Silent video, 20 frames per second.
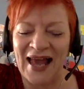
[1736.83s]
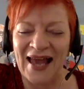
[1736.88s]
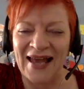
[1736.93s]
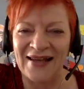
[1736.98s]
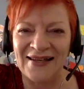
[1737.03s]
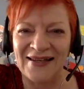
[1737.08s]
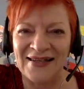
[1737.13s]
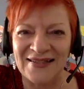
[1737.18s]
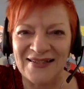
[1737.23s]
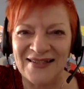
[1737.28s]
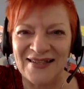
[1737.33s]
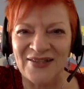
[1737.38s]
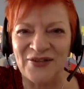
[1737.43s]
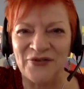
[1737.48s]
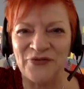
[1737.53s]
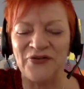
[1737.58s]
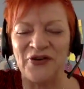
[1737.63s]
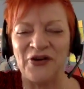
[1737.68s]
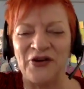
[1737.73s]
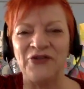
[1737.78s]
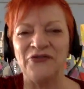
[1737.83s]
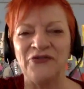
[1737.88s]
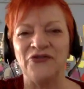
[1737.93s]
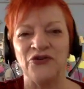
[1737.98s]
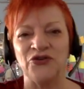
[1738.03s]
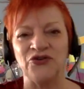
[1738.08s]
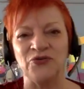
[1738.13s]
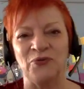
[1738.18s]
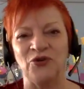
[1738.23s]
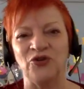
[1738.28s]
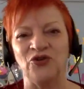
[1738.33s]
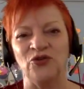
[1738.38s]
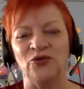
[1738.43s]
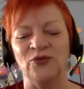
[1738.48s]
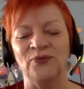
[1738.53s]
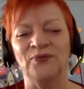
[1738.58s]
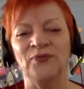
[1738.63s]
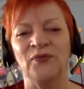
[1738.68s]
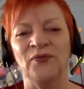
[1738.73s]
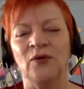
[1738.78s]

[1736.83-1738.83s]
and it's in the very first module.